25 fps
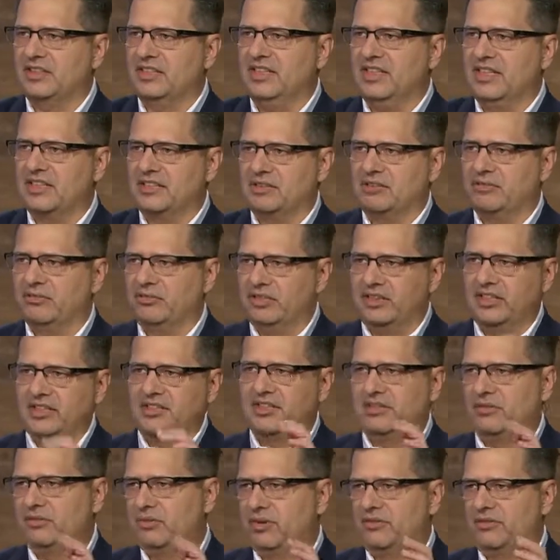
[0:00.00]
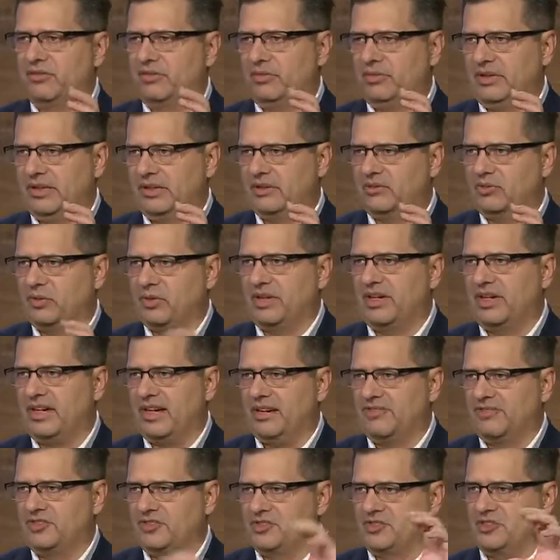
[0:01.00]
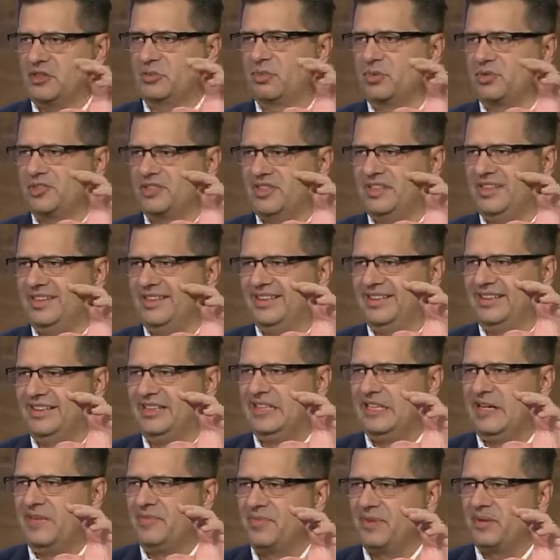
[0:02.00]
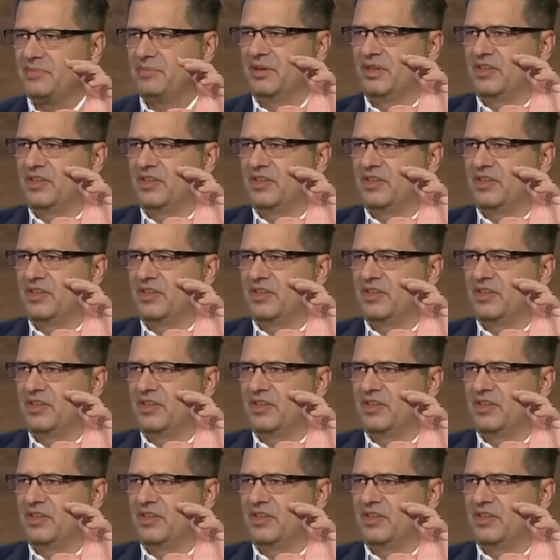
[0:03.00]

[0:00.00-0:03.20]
he has inflation went from like 1.5% to 2%,